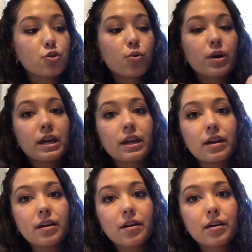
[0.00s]

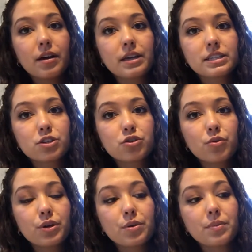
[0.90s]
Joy essential
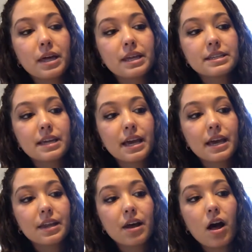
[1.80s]
oil blend
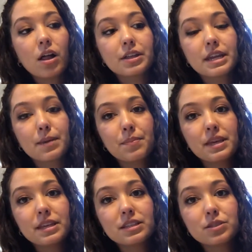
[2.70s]
and Holiday
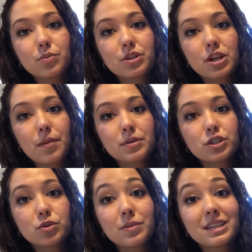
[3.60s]
Peace, which I'm
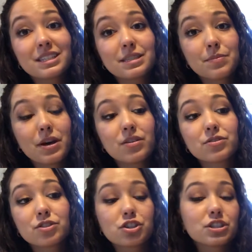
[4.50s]
assuming
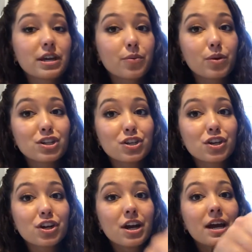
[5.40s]
smells just like
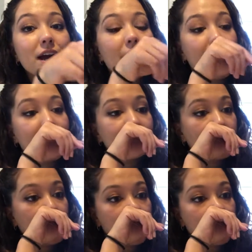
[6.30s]
winter, and